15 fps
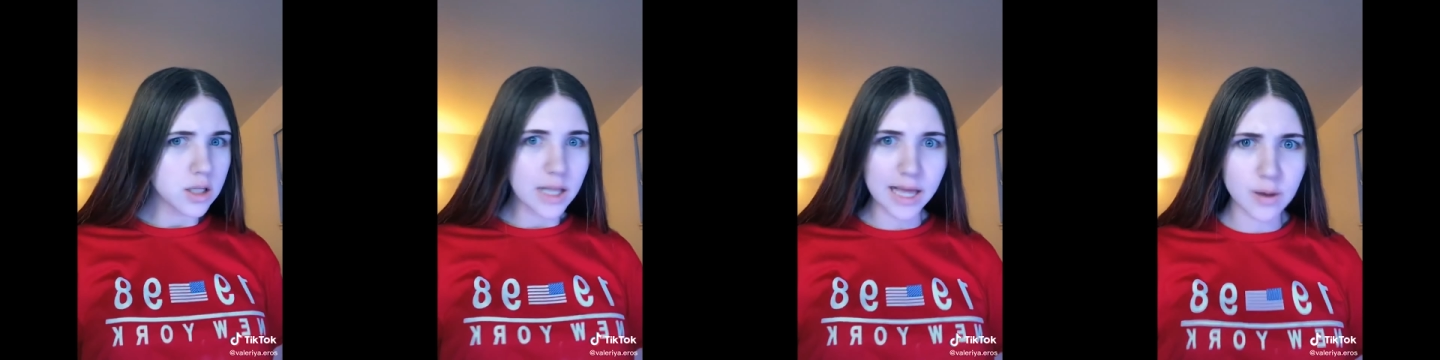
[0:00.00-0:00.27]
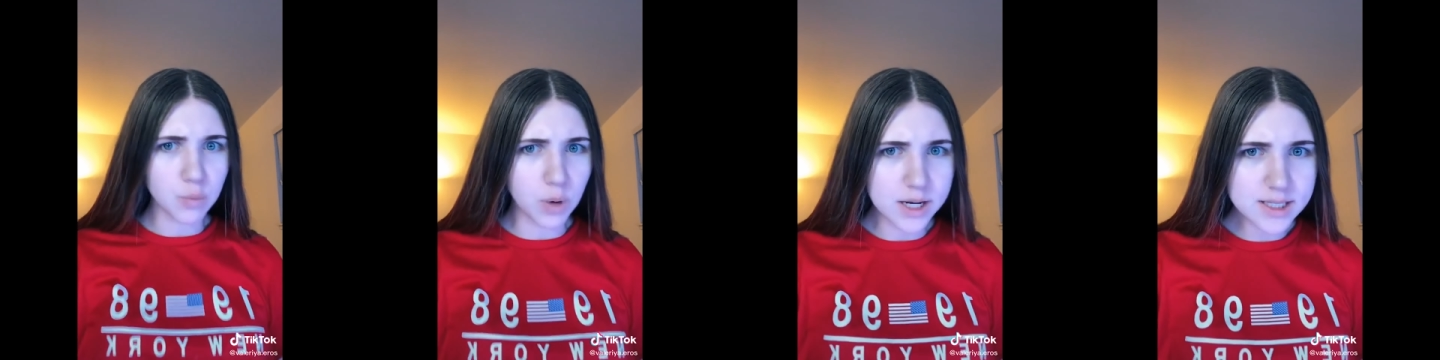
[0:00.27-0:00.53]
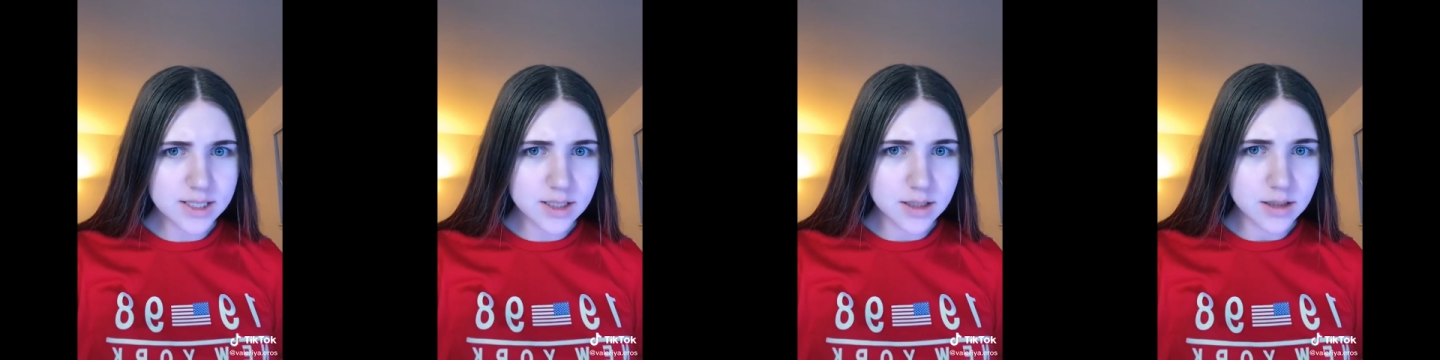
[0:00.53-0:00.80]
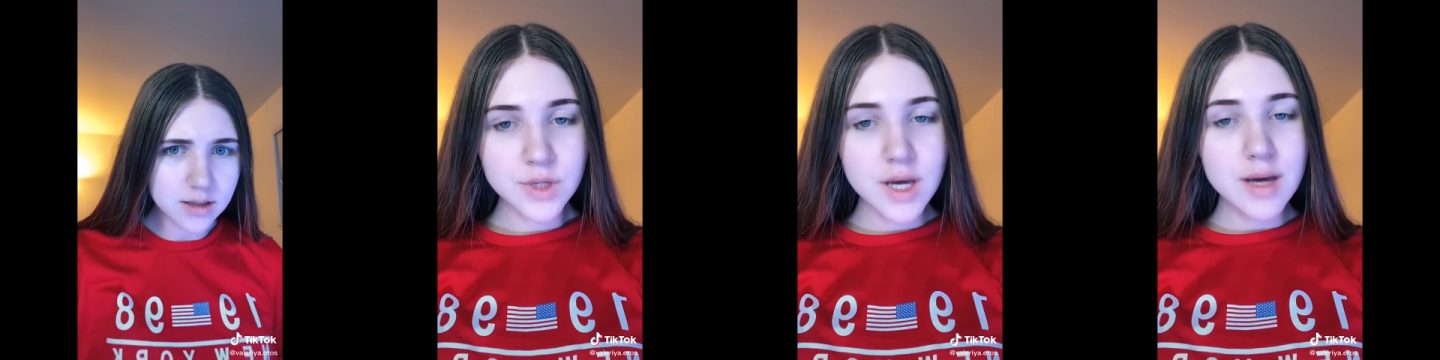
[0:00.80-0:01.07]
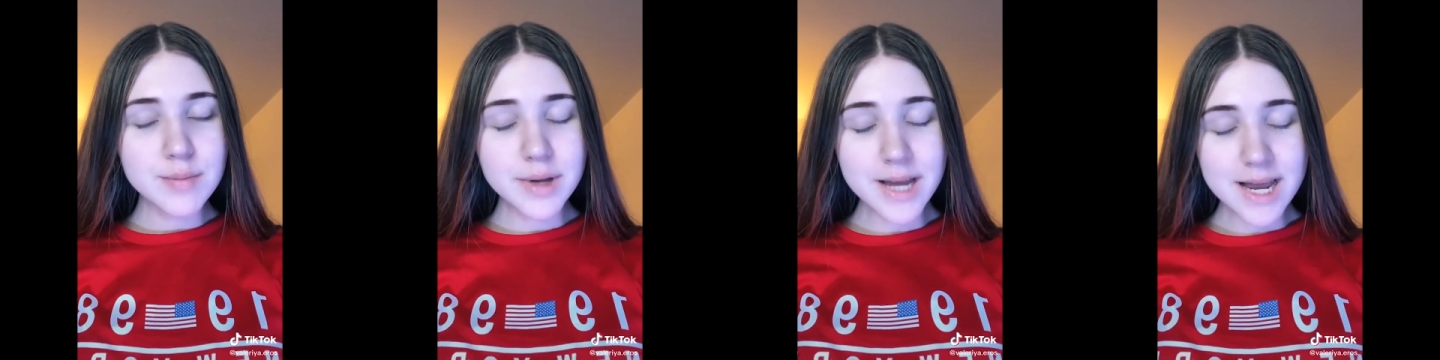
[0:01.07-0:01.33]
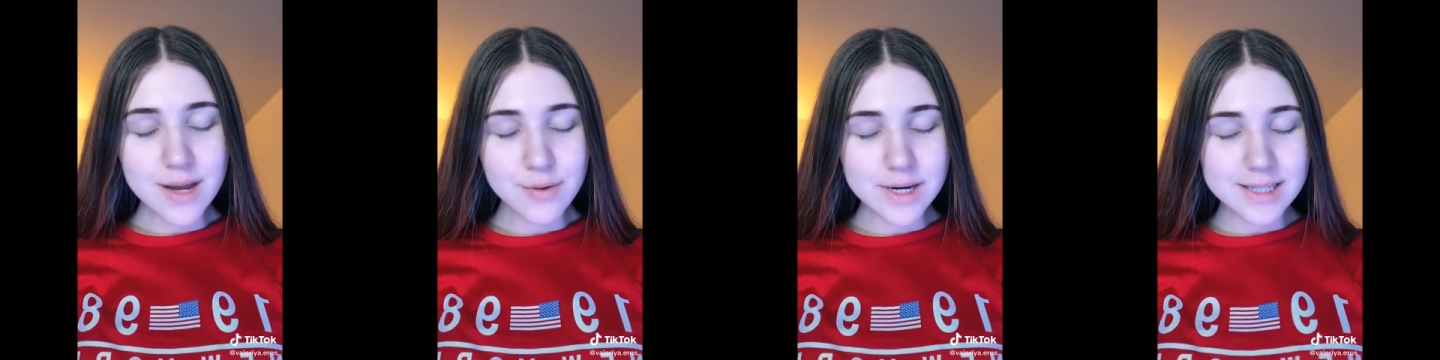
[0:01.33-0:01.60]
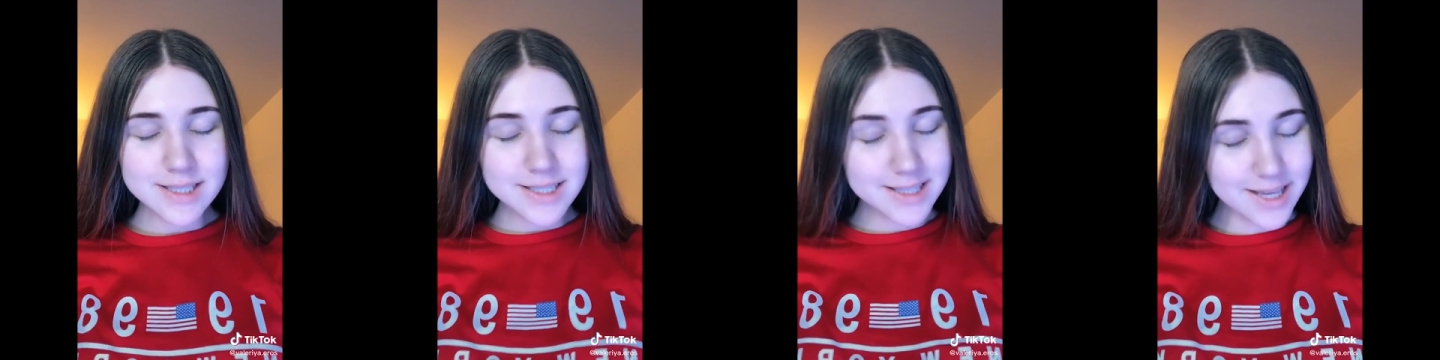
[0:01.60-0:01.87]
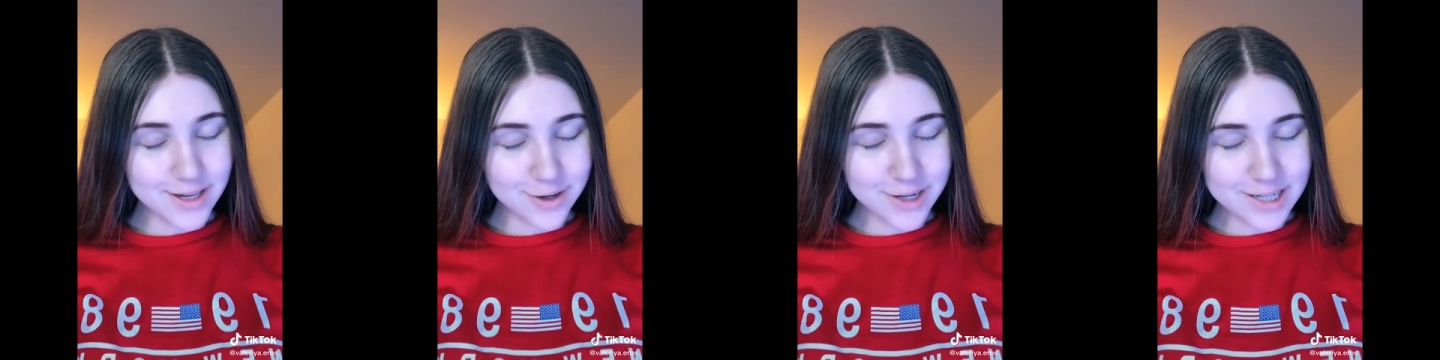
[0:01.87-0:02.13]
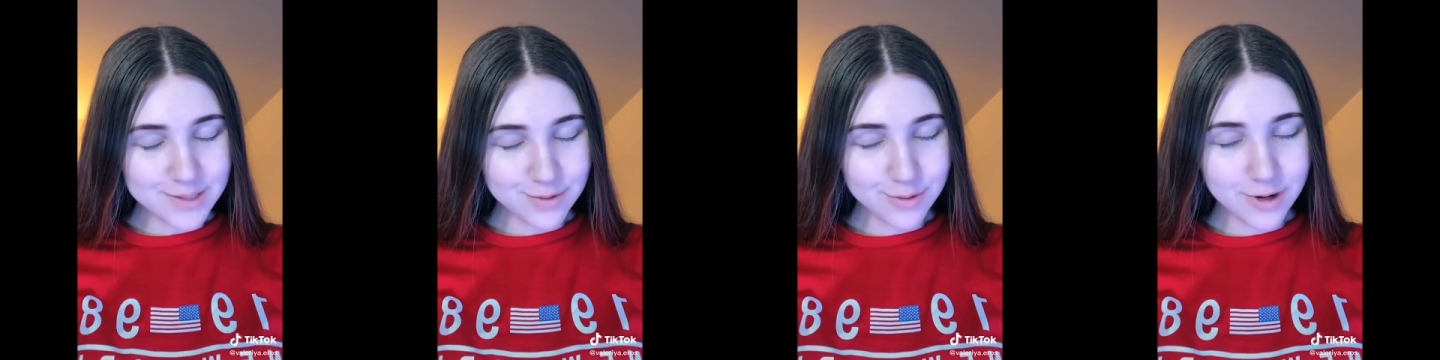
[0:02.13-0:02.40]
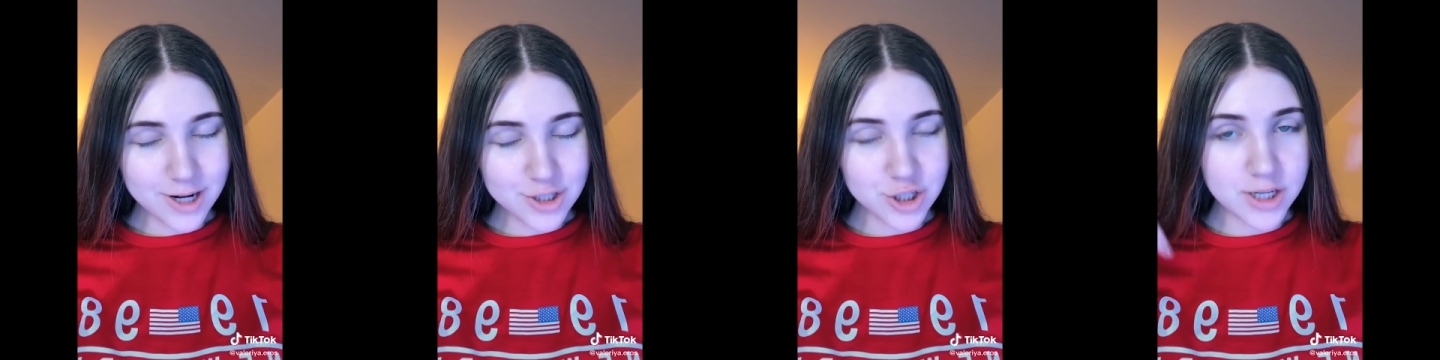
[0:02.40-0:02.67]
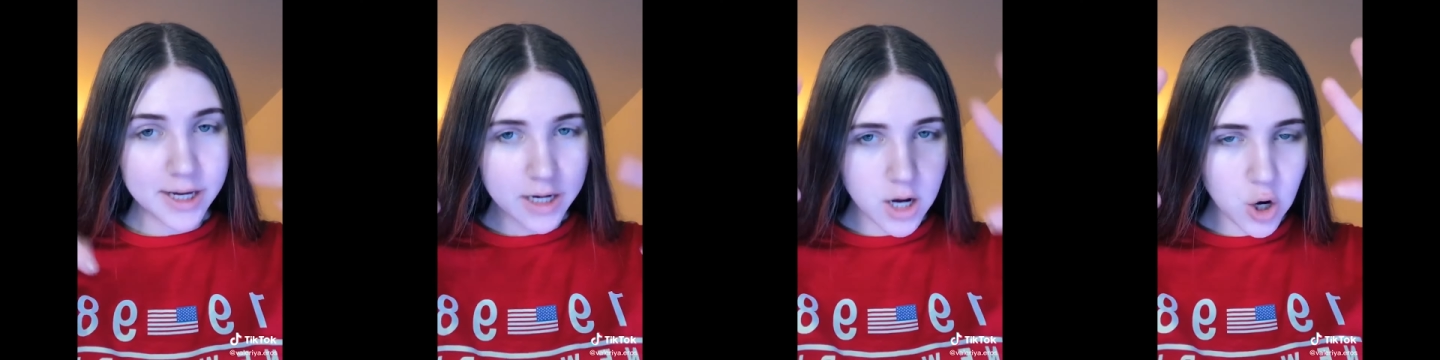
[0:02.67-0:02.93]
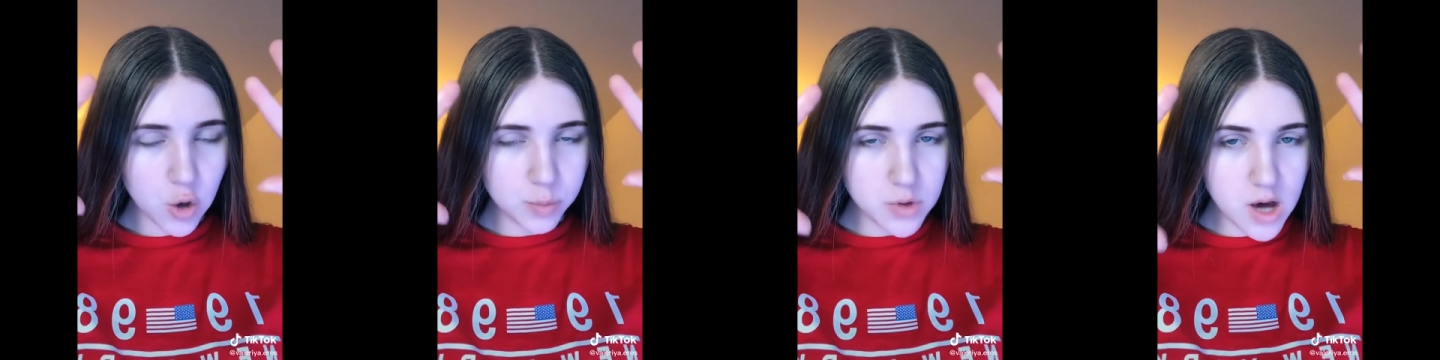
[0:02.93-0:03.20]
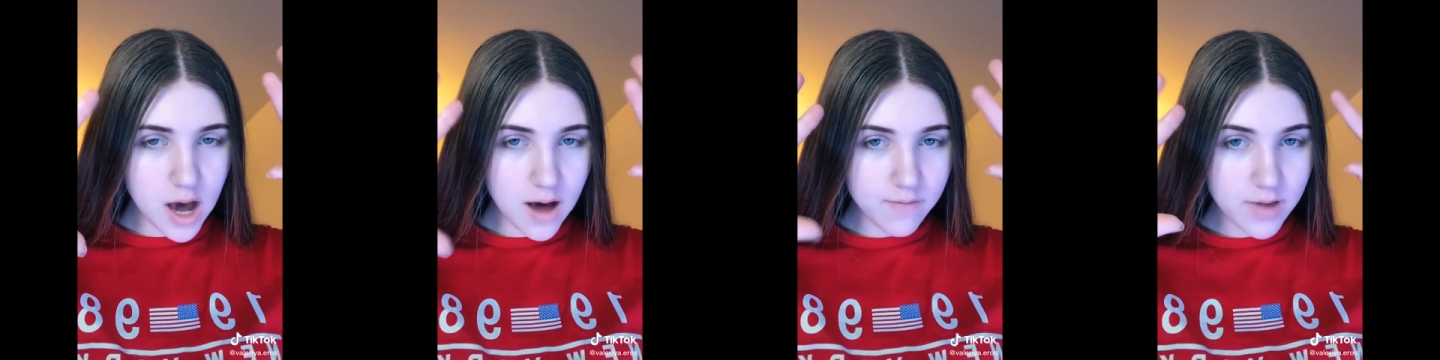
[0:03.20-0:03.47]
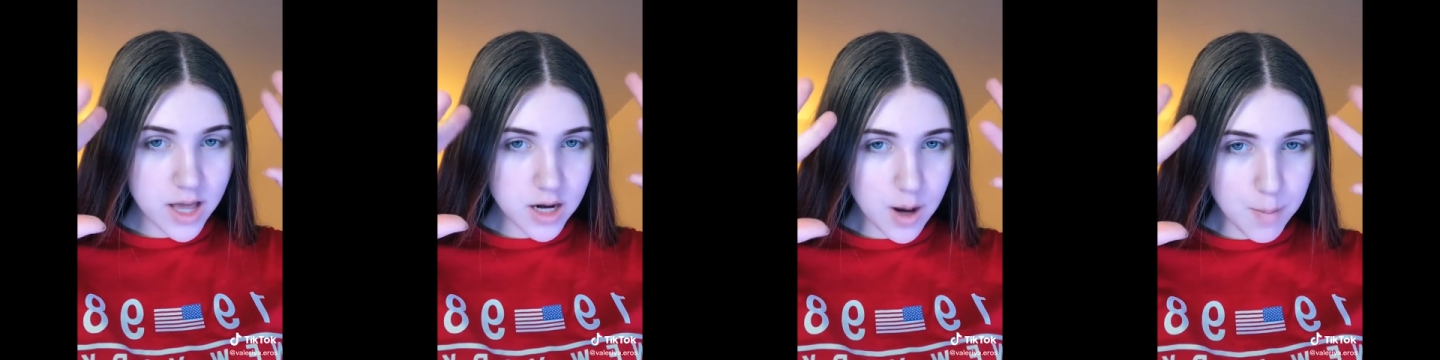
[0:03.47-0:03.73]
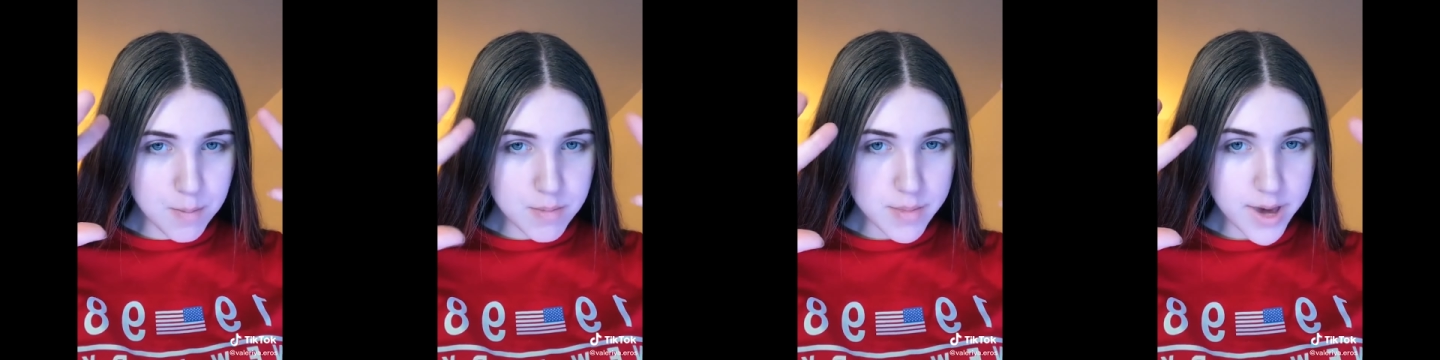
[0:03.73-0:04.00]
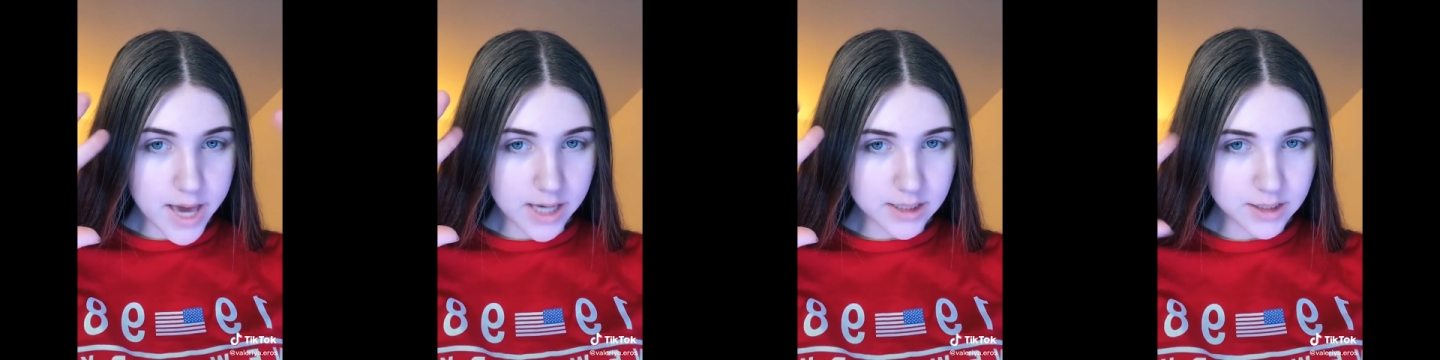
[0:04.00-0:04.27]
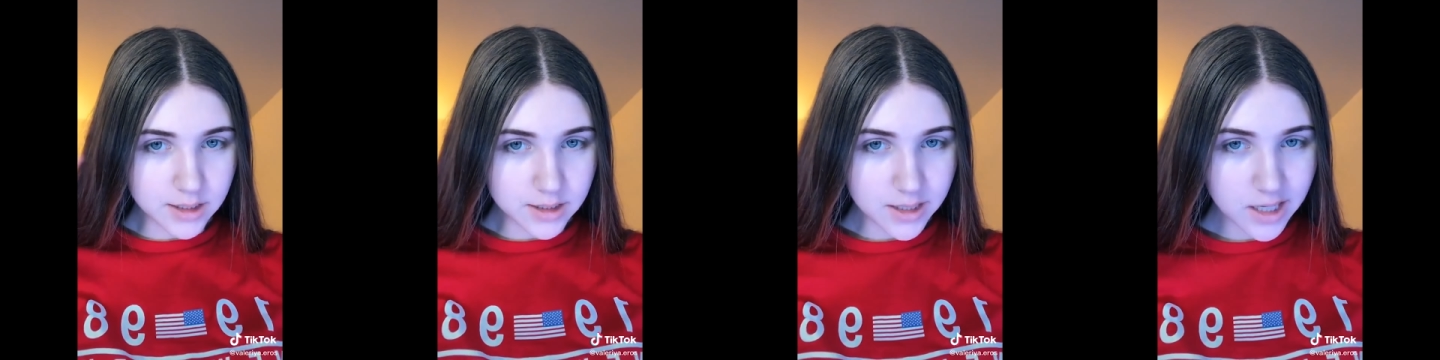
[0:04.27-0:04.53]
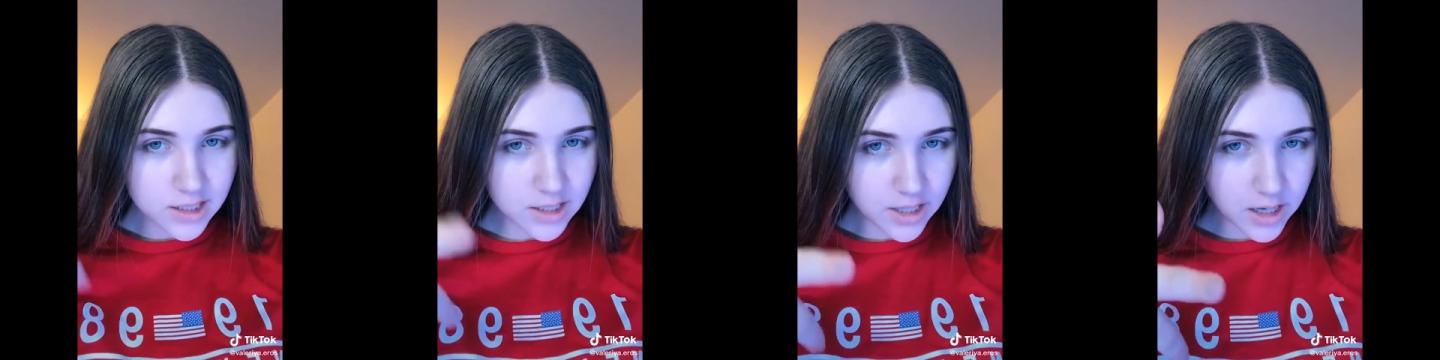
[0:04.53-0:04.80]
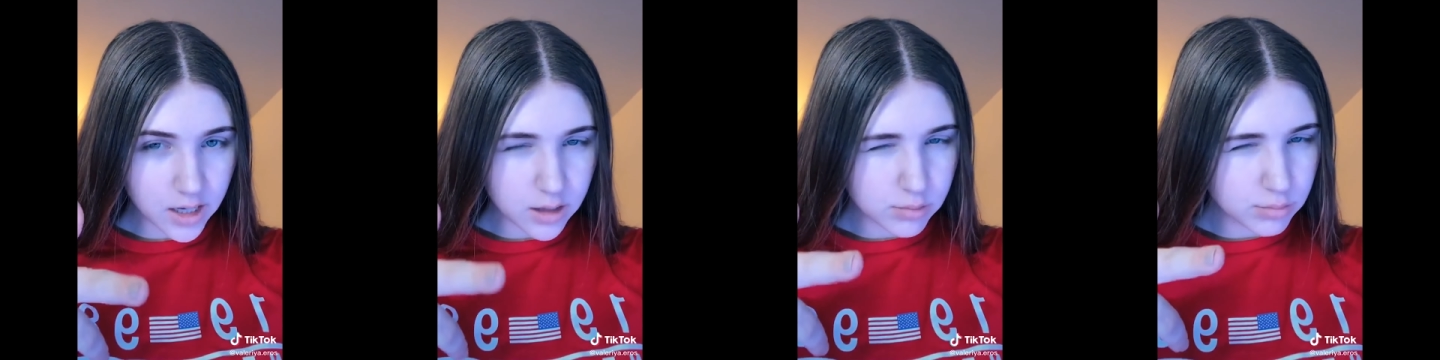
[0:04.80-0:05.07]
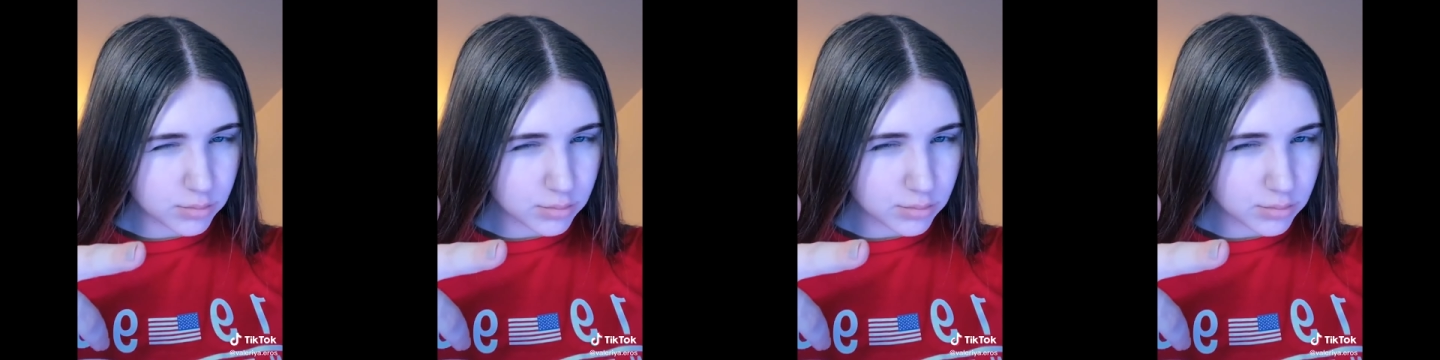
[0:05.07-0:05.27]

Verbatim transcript: Like, what? But anyways, thank you guys for watching and I hope you have an amazing day today.